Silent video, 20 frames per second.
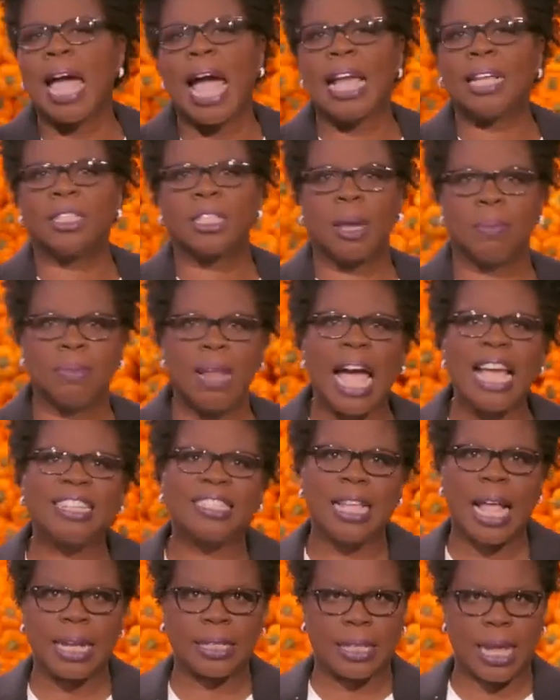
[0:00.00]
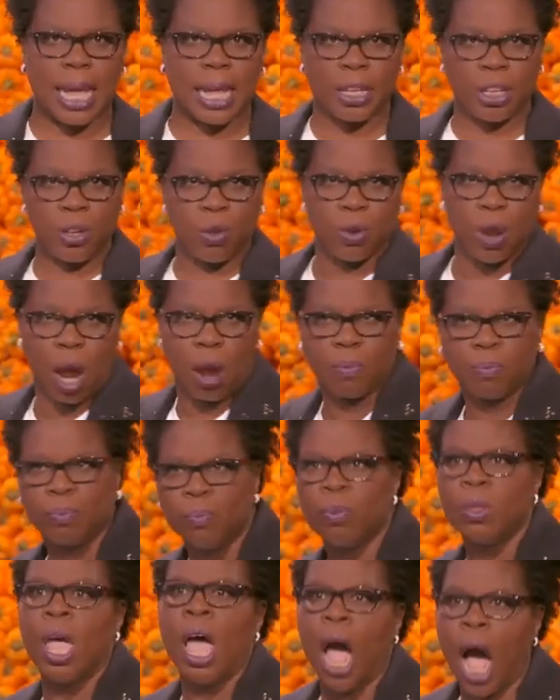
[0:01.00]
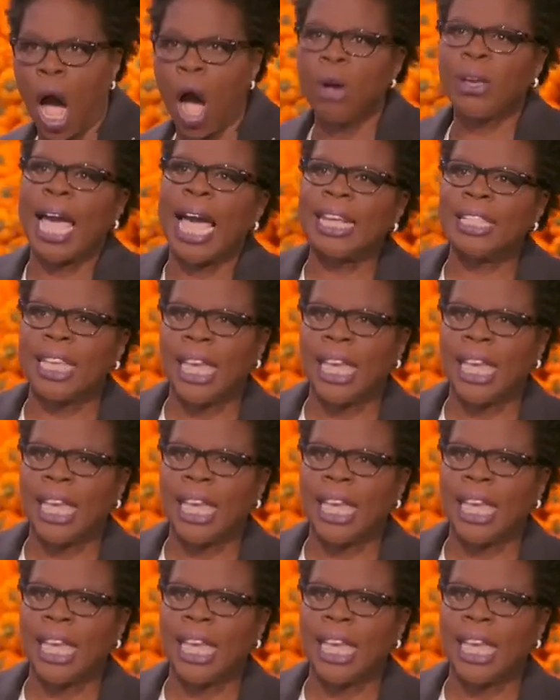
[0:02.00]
nice. I'm nice like that, you know? Okay,